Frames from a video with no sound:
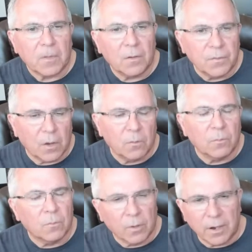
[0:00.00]
So
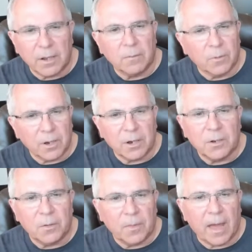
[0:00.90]
we're gonna
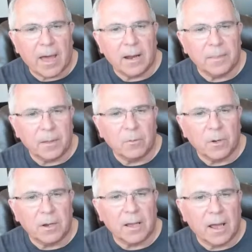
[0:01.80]
do that. I think we're
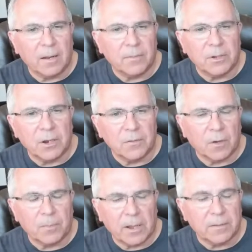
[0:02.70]
gonna kind of adjust our
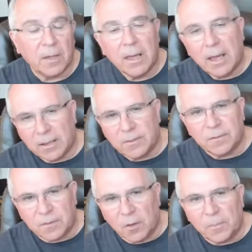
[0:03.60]
plans and
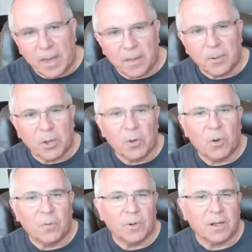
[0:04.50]
still be able to go
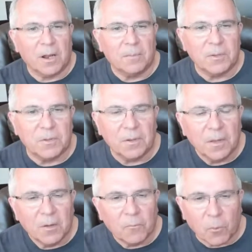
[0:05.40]
over to Columbus and
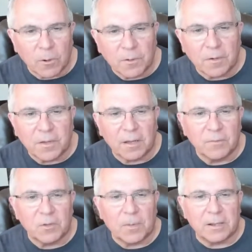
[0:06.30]
force ourselves
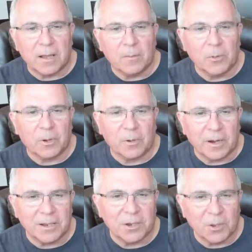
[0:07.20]
to spend time with our
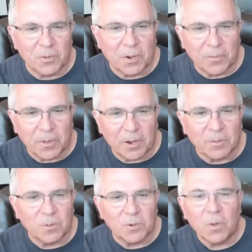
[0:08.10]
grandchildren over there,
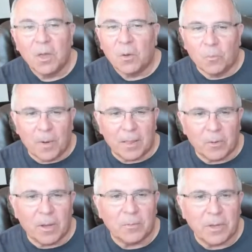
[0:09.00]
which, by the
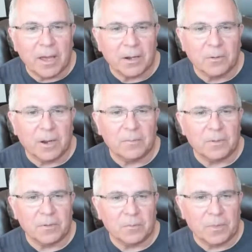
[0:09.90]
way, we had a great
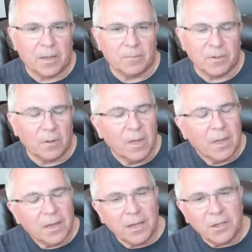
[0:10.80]
visit with them. So,
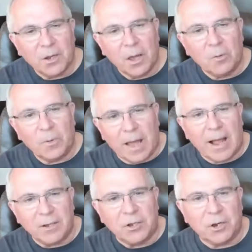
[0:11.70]
and
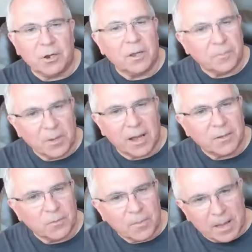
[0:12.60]
last year, if you
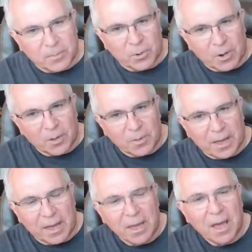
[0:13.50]
guys remember,
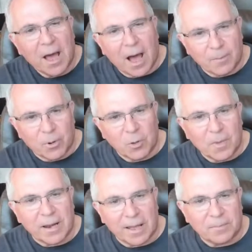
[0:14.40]
okay, I broke
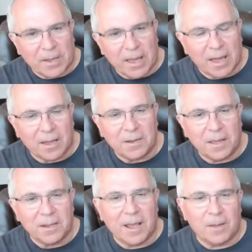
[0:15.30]
my left hand,
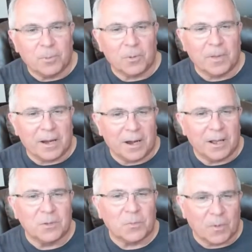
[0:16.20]
and that prevented
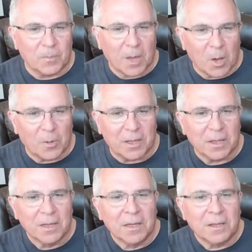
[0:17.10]
us from going
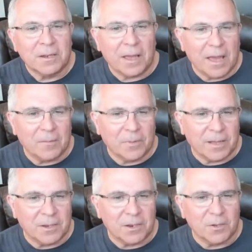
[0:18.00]
to
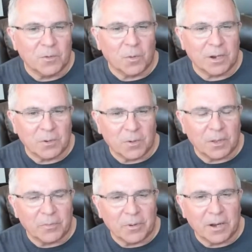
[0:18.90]
Hamvention
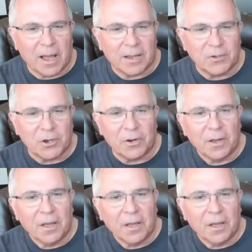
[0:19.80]
2023 last year.